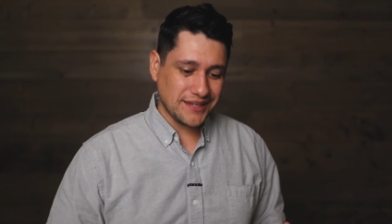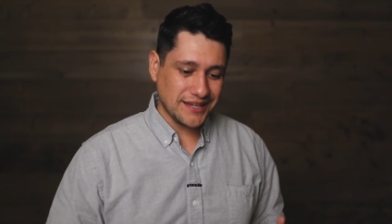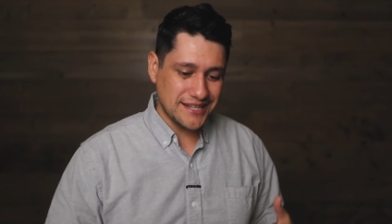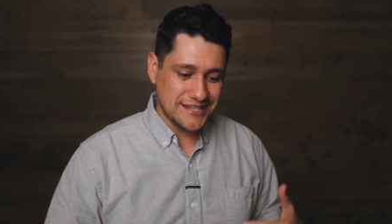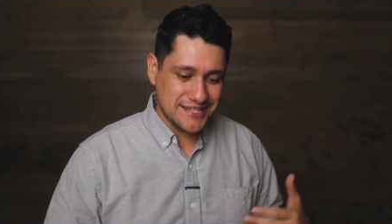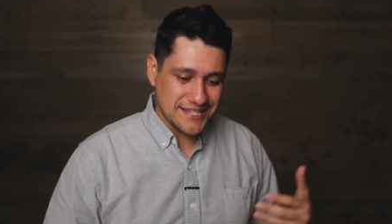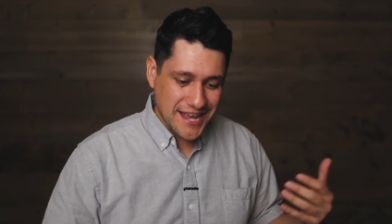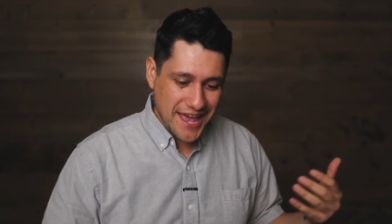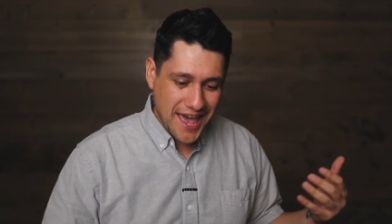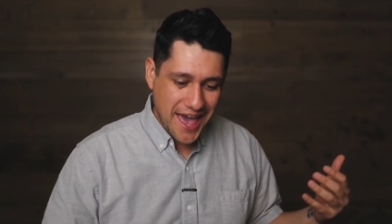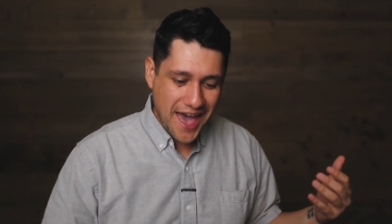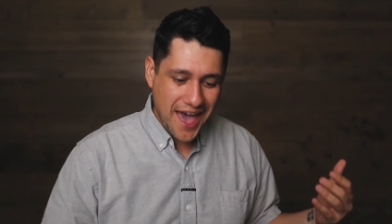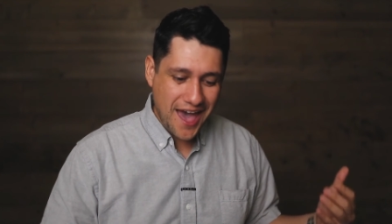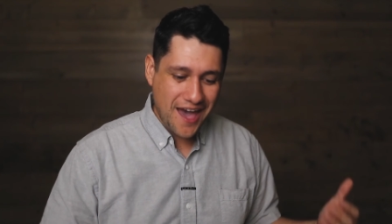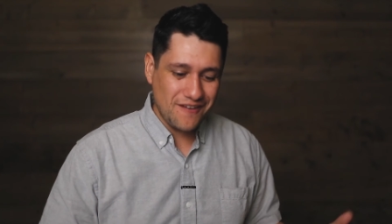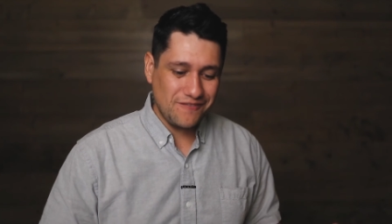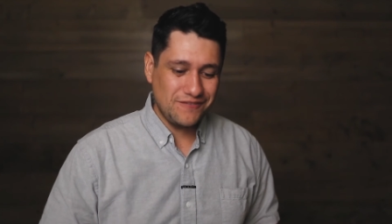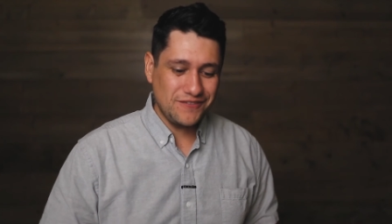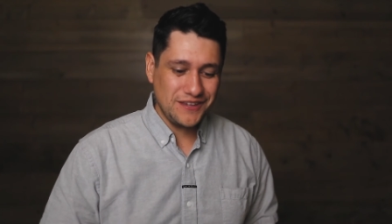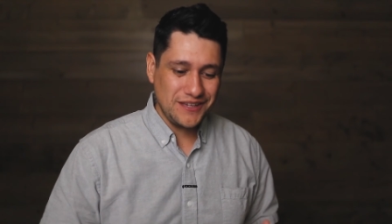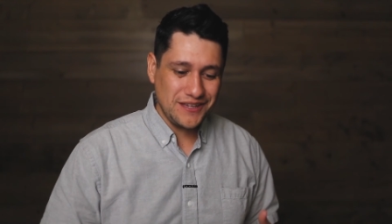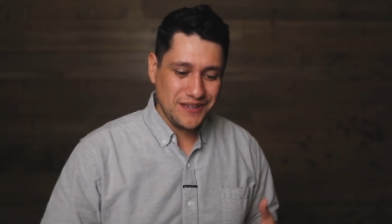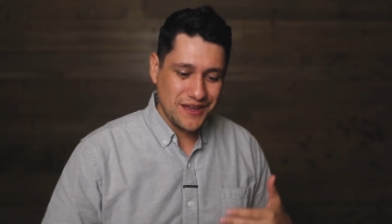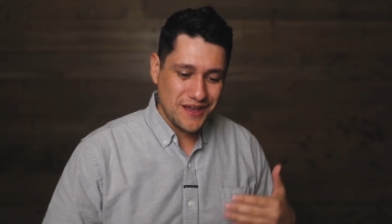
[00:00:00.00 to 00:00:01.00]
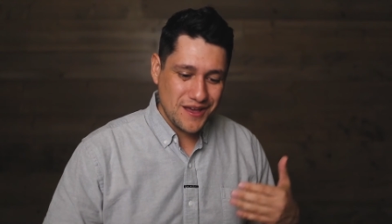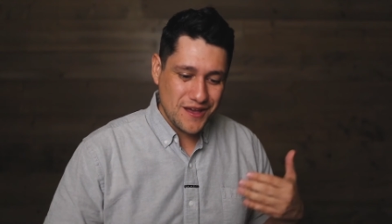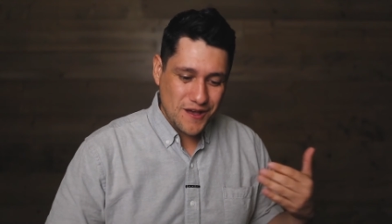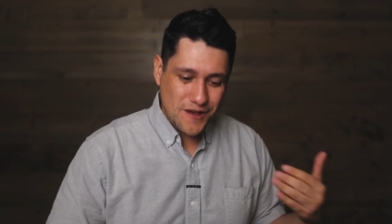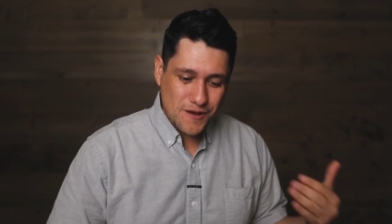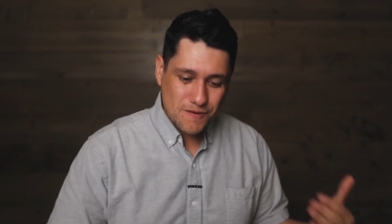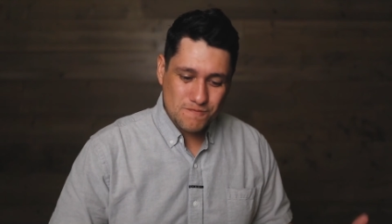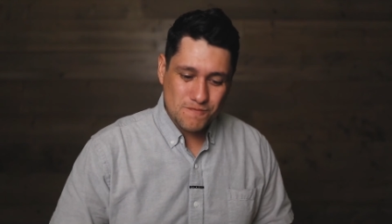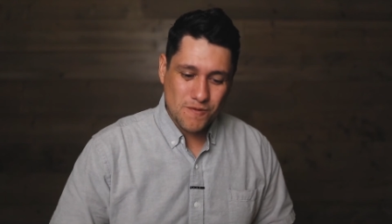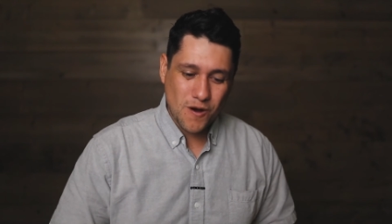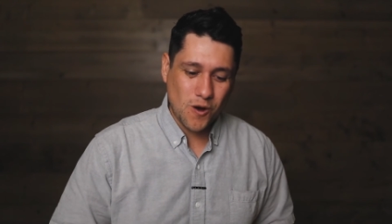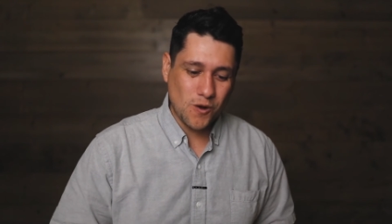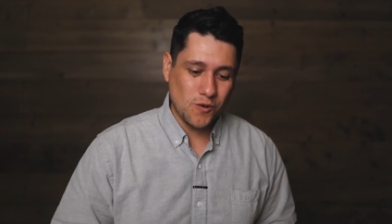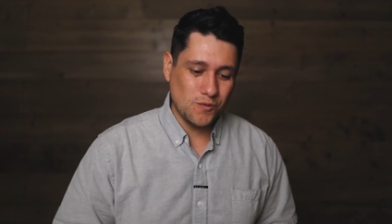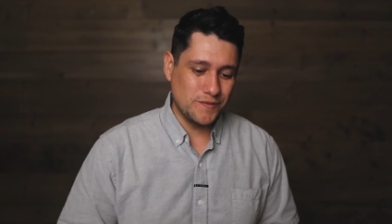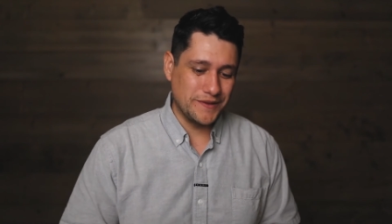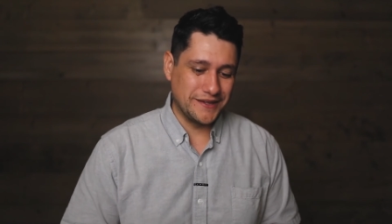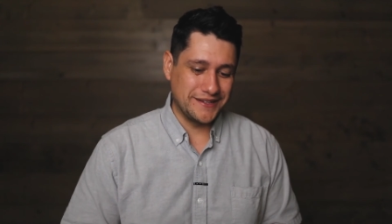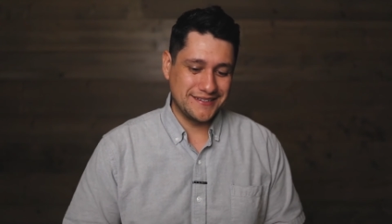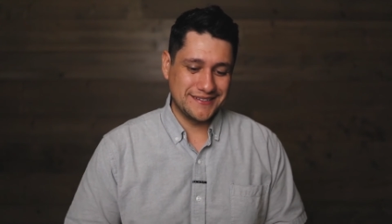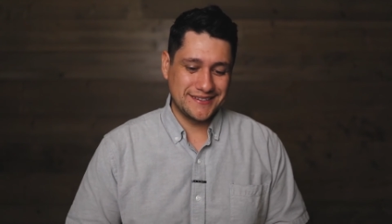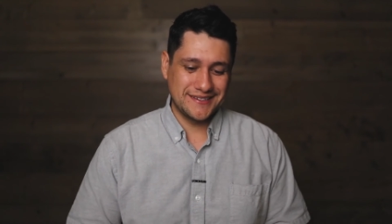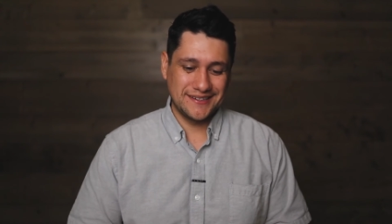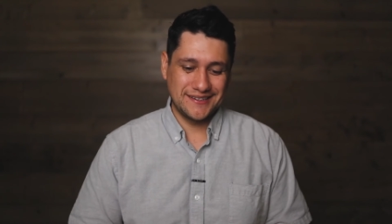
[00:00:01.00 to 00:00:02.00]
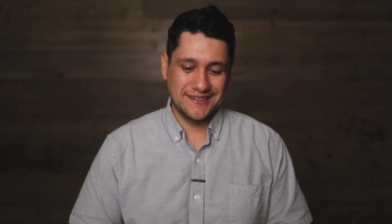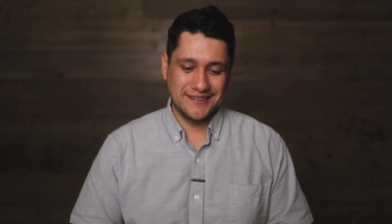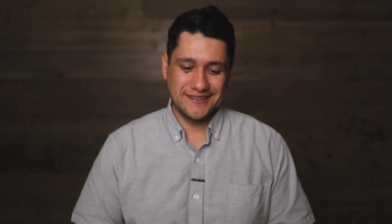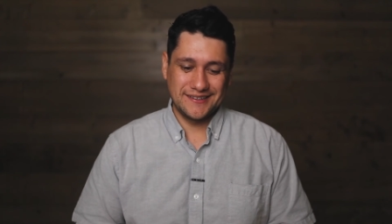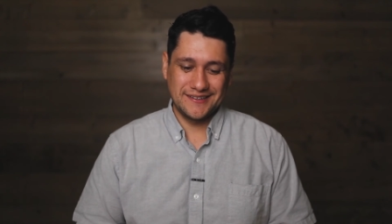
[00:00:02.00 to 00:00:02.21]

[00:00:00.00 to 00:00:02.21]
It's a heavy moment.